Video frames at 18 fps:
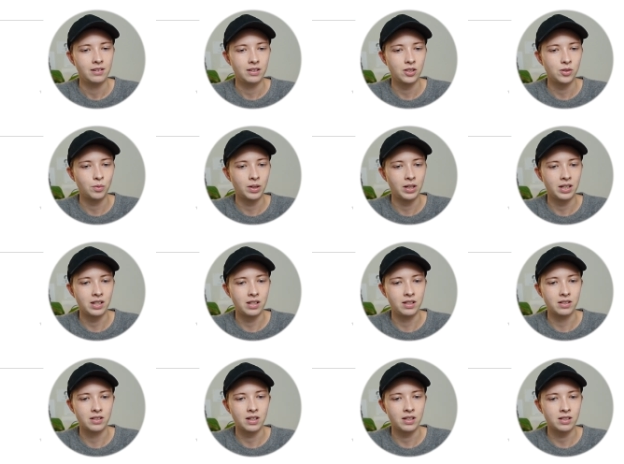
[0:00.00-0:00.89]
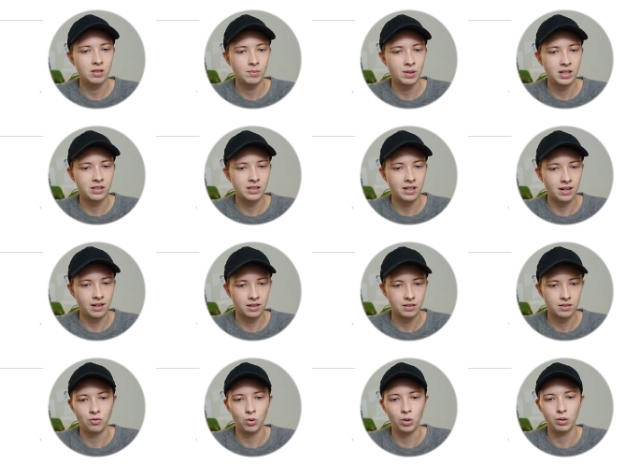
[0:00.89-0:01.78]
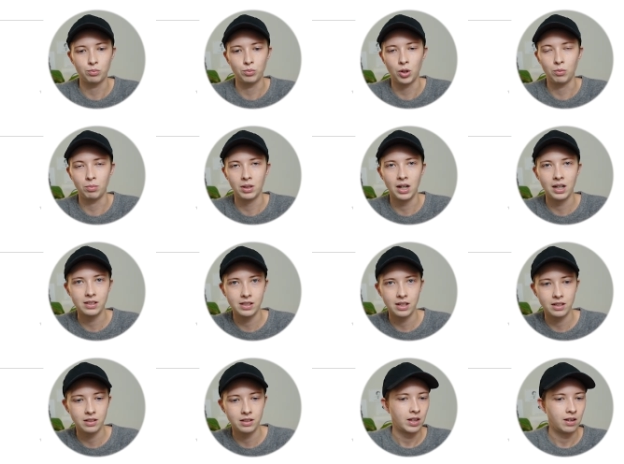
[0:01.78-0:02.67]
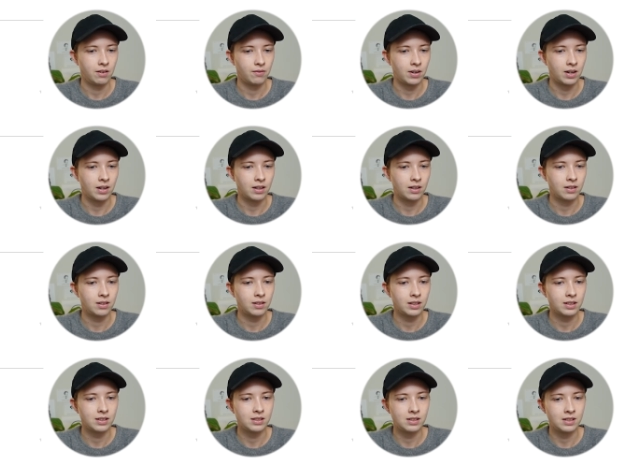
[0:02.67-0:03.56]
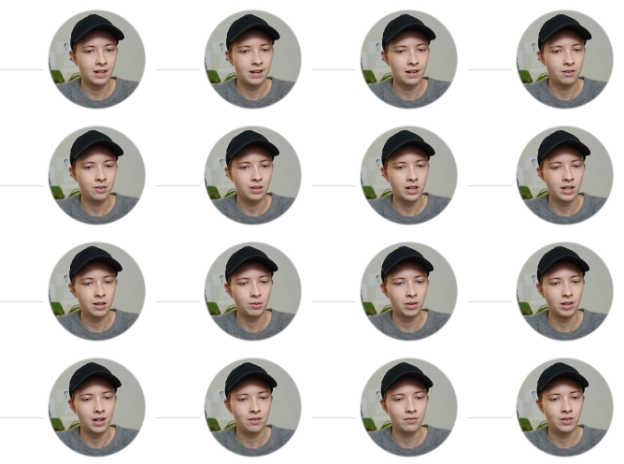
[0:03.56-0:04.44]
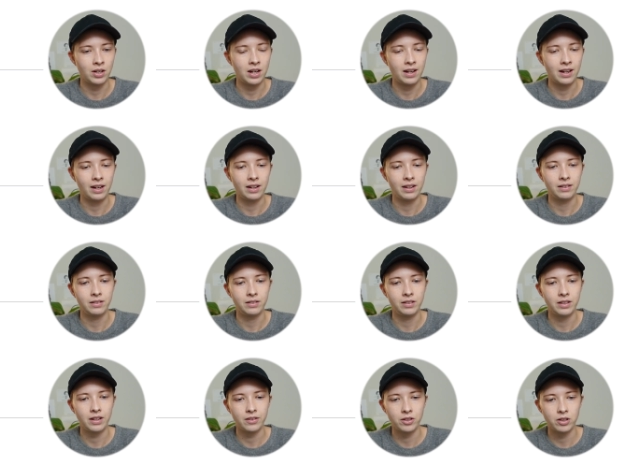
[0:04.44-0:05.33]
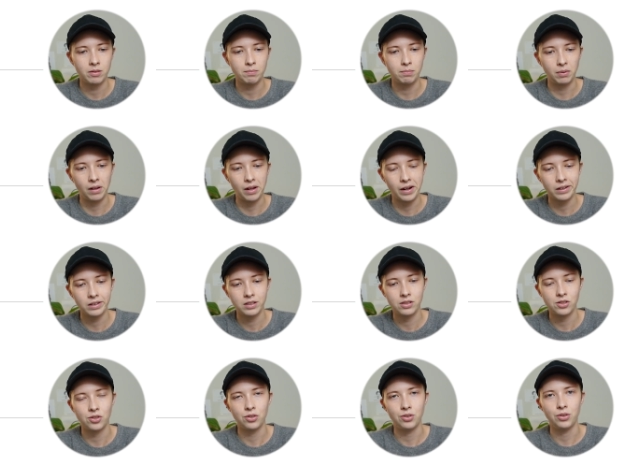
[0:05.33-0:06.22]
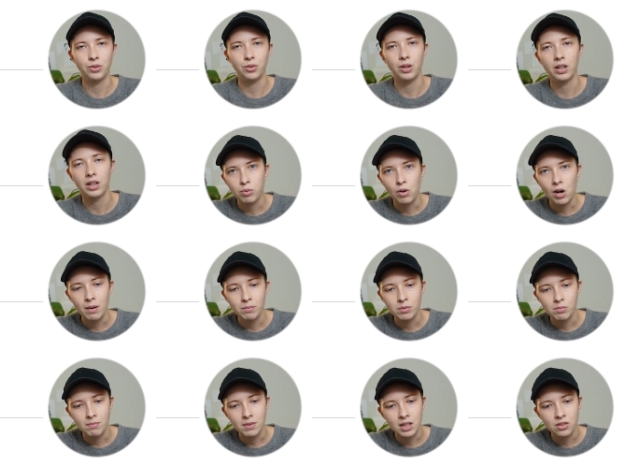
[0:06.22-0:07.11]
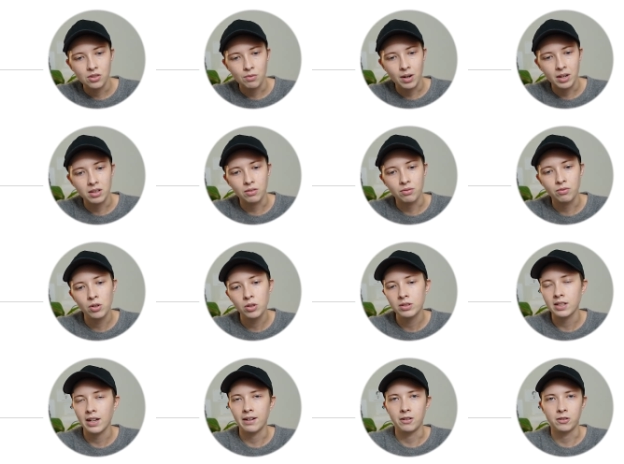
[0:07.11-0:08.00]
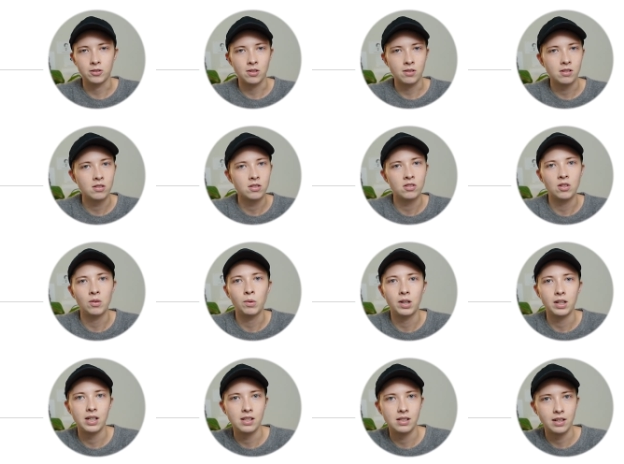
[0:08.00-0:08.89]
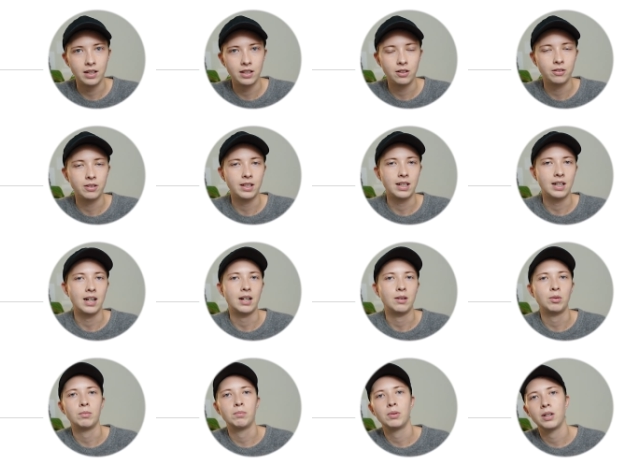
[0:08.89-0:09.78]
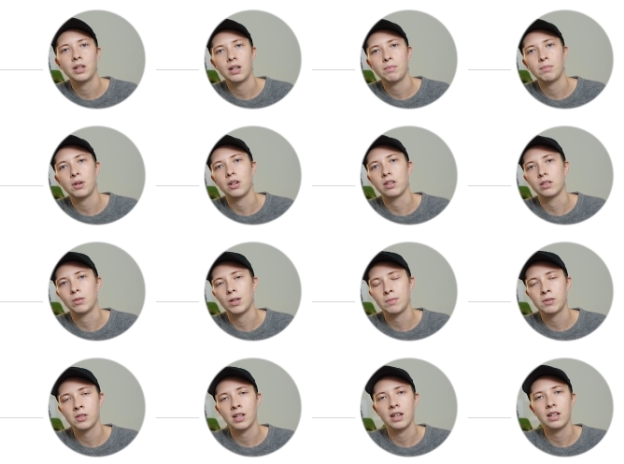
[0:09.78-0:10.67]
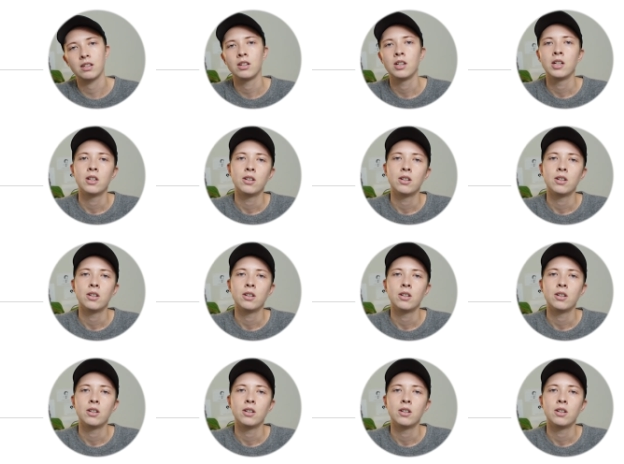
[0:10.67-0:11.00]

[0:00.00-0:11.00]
this one is customized tags for Roam content. If I click down, I will have another block to prompt me to write the full title. So this is the working title that I will put up on the website